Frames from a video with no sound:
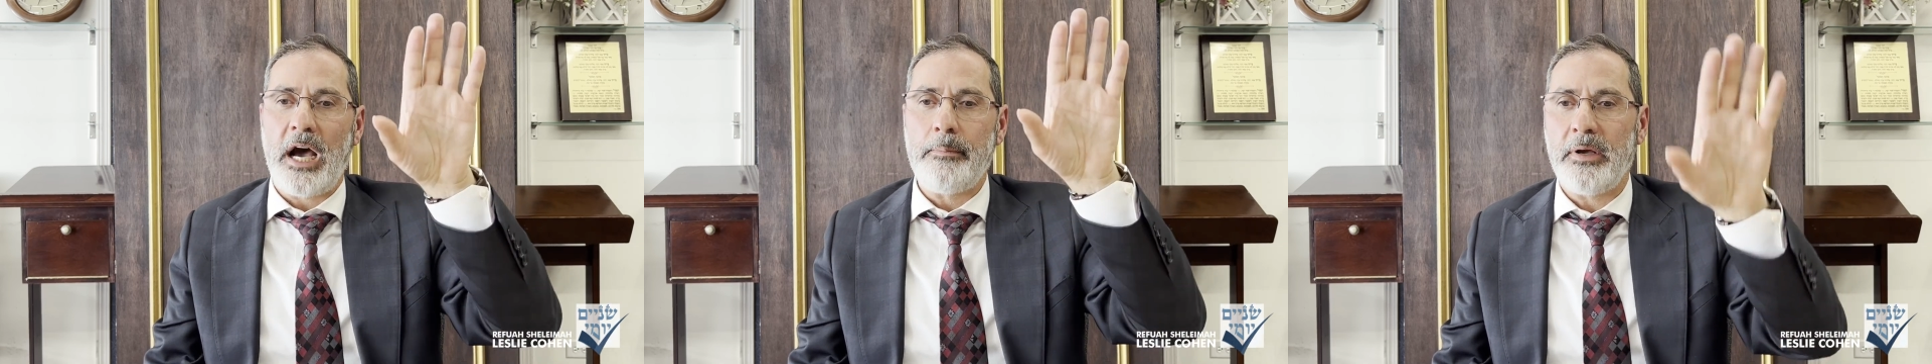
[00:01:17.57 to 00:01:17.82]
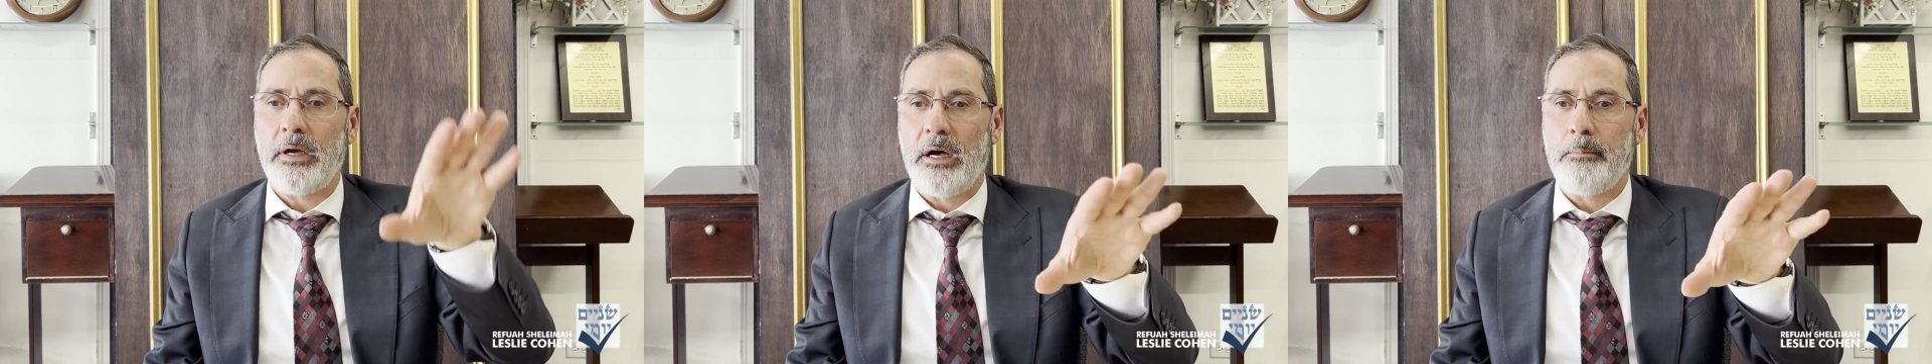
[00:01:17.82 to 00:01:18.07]

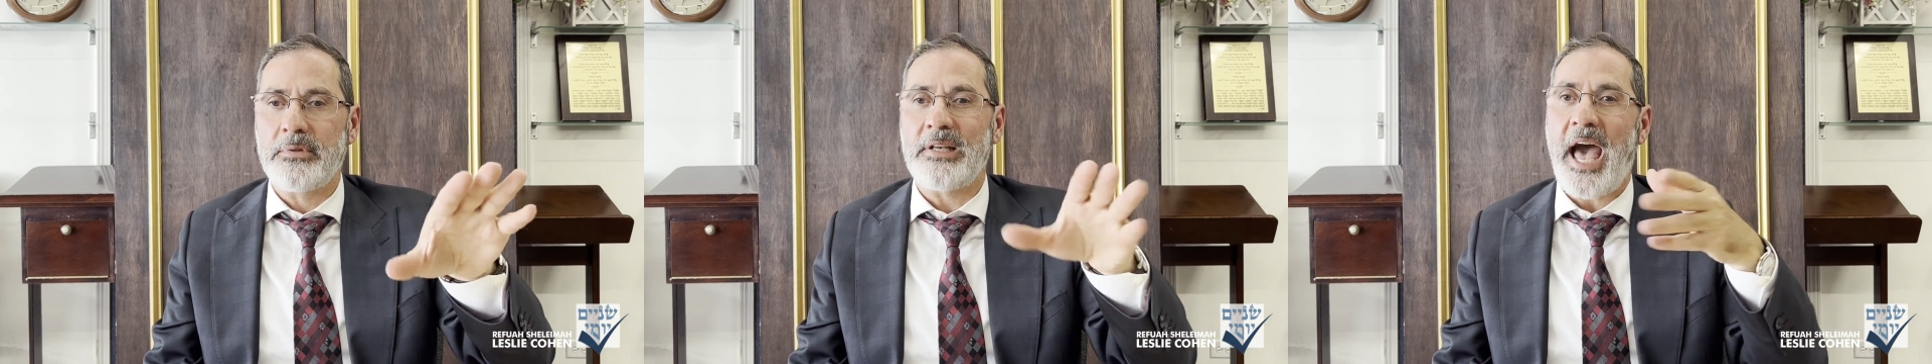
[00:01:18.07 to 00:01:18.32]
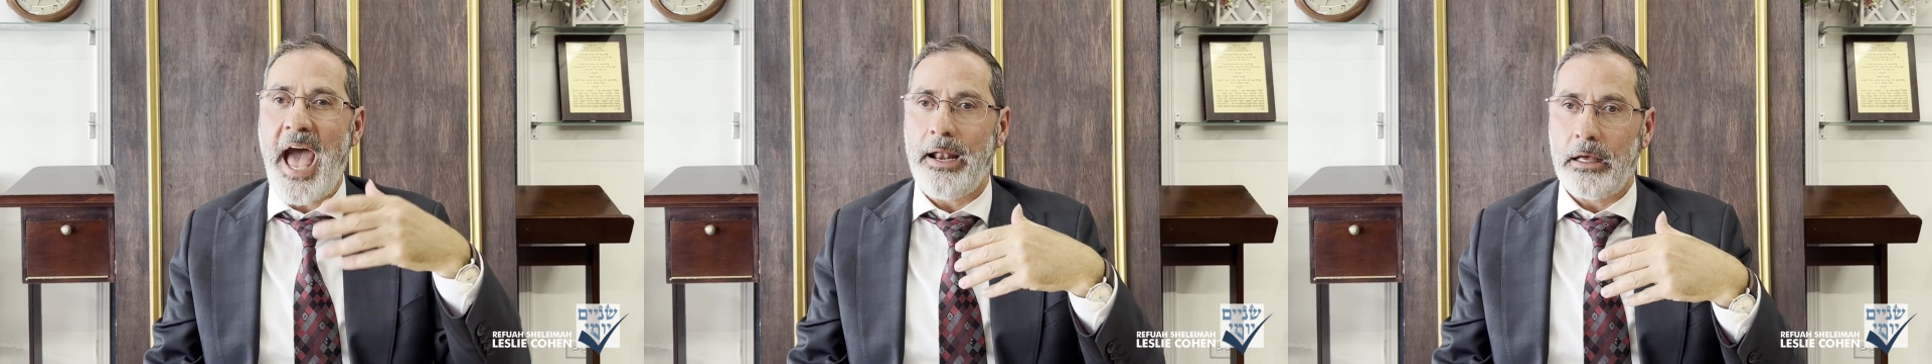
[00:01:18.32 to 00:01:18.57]
becomes
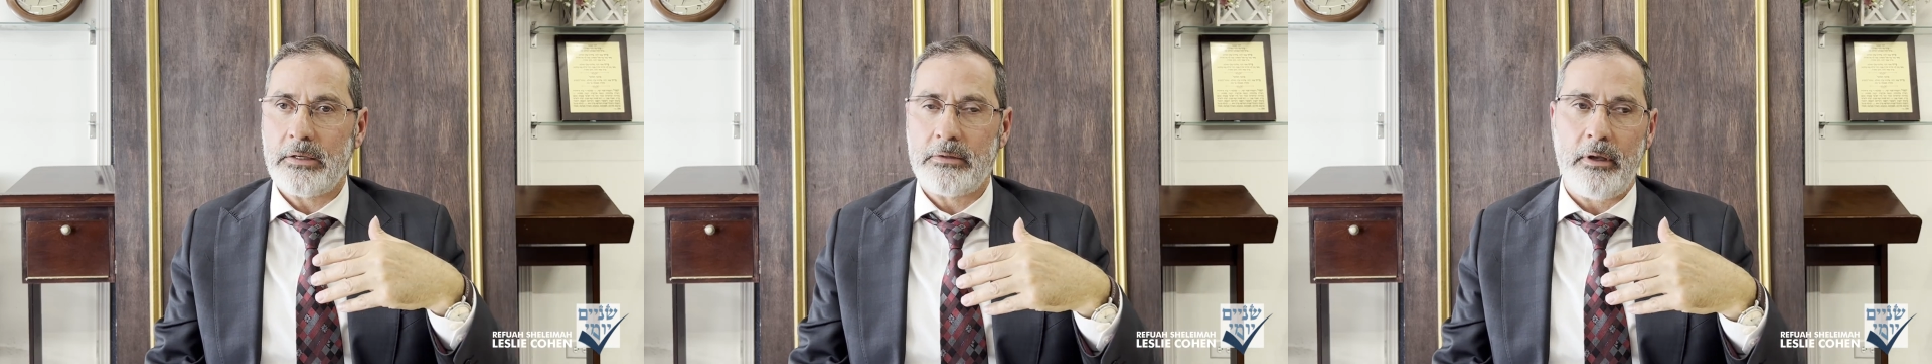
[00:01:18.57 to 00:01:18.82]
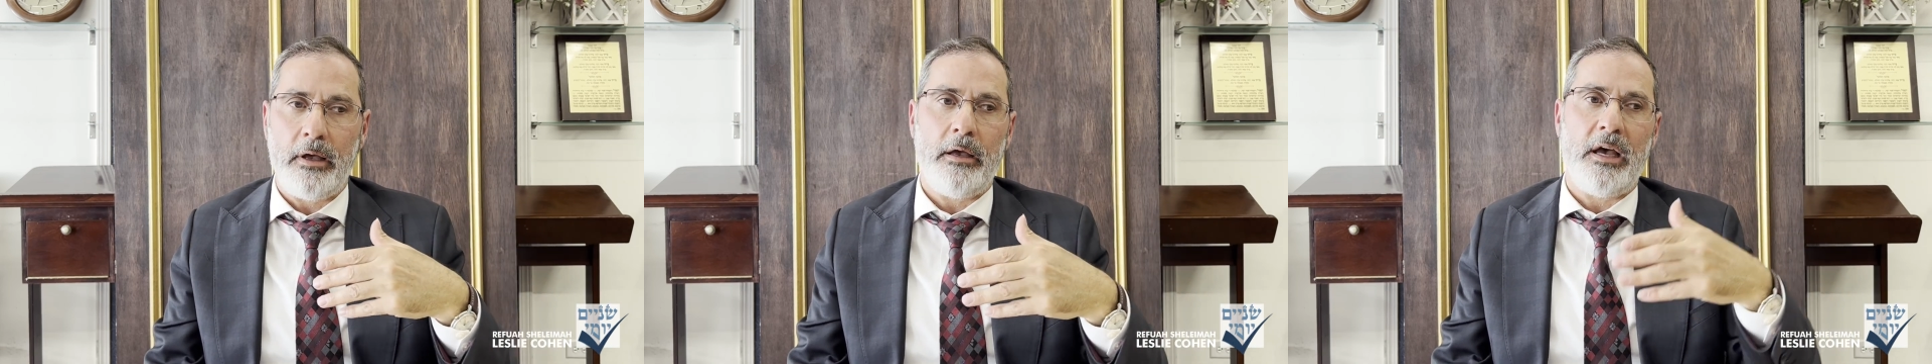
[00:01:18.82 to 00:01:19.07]
annexed
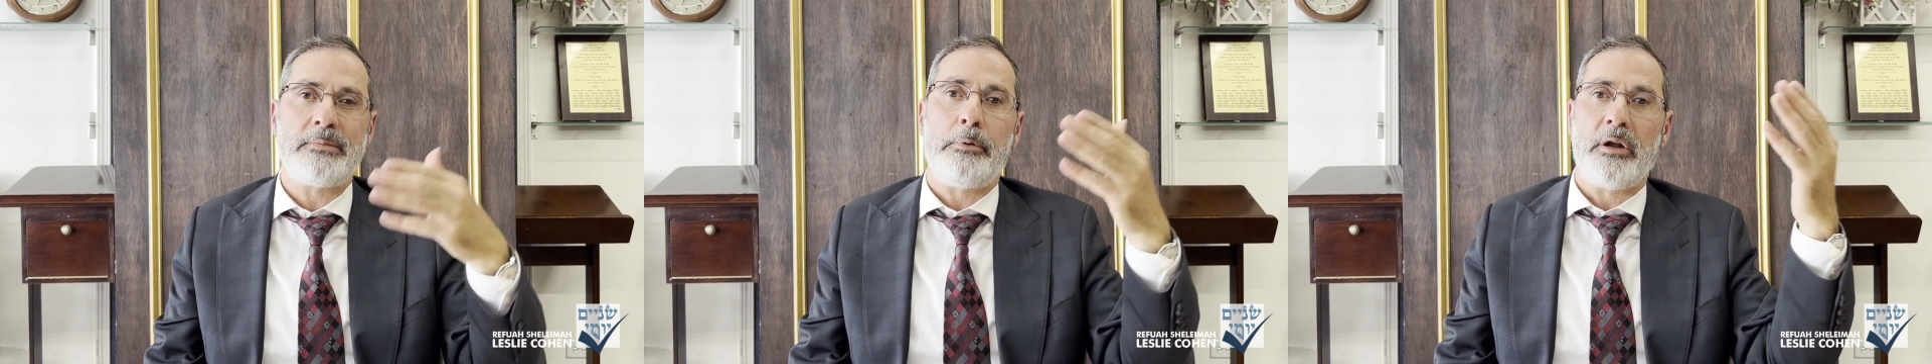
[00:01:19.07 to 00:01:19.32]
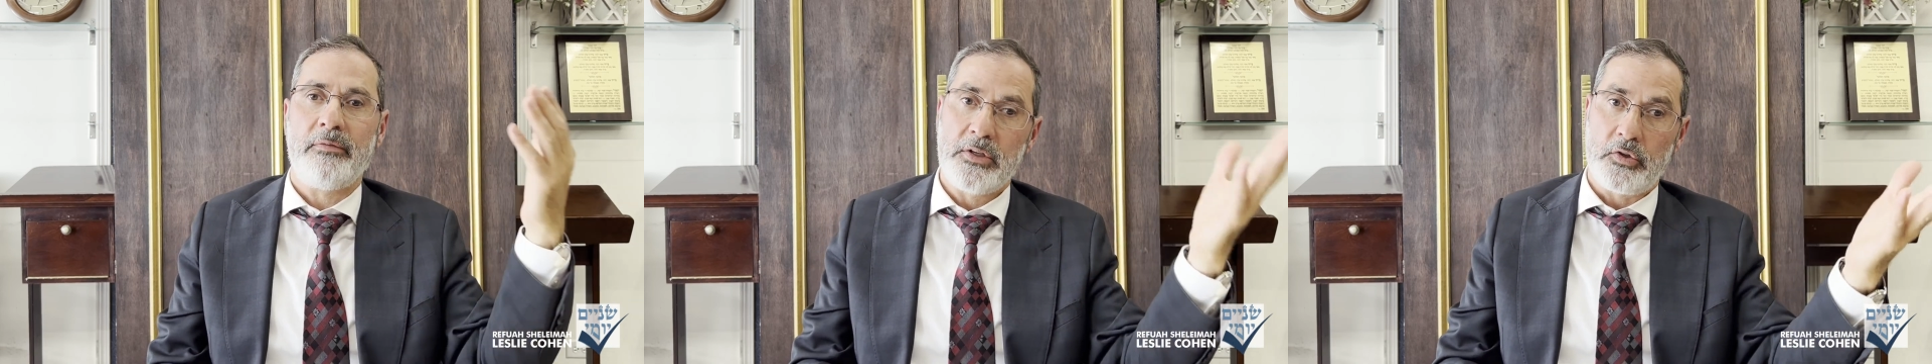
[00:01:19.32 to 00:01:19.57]
as part
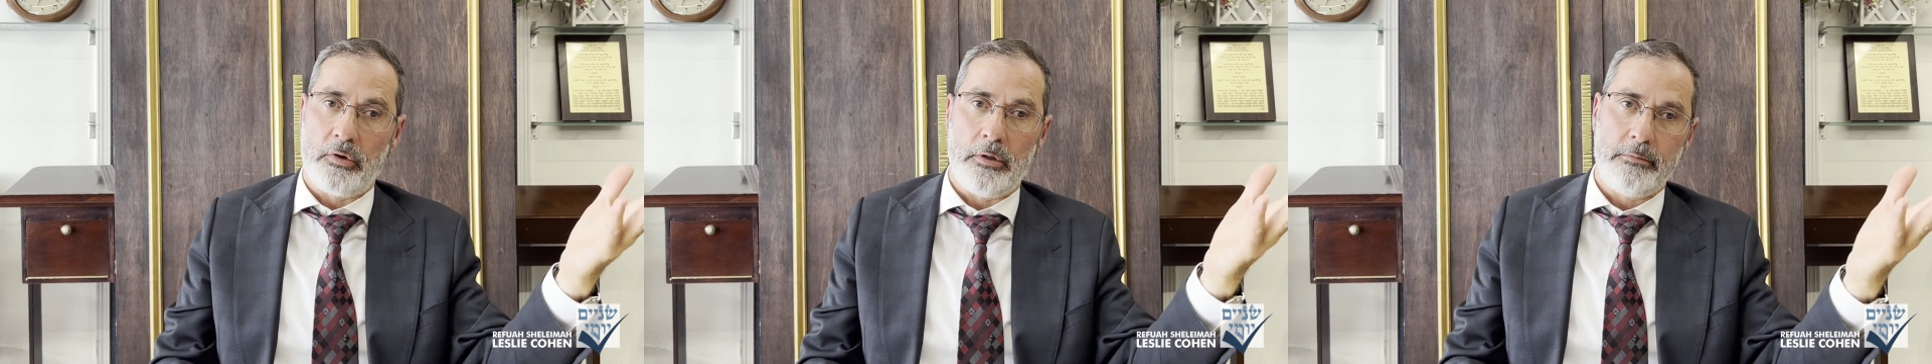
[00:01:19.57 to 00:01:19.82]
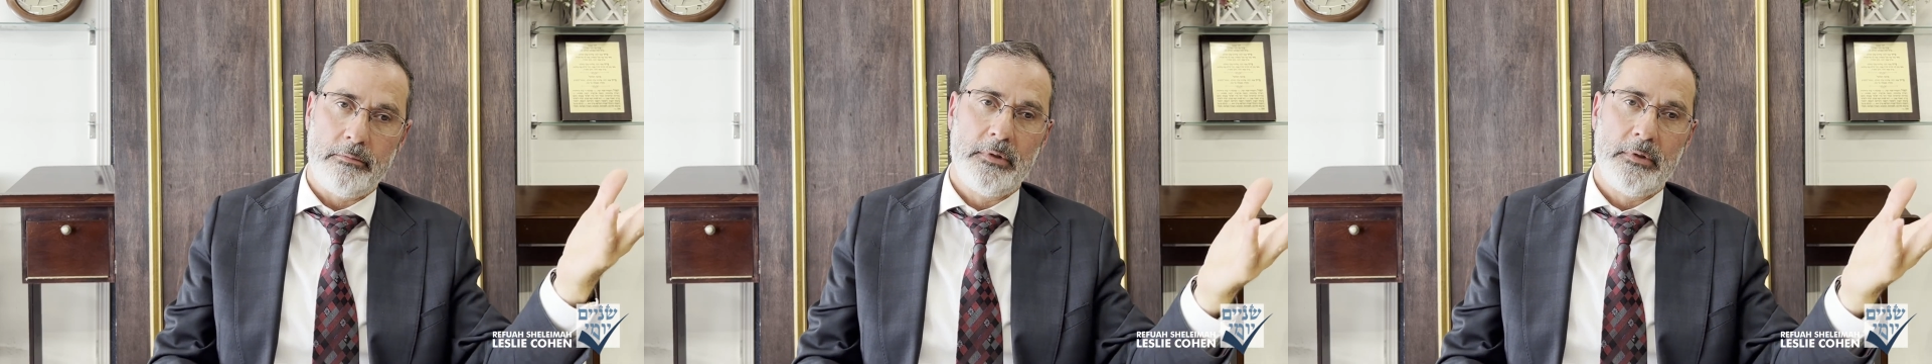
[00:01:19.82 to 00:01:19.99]
of Israel.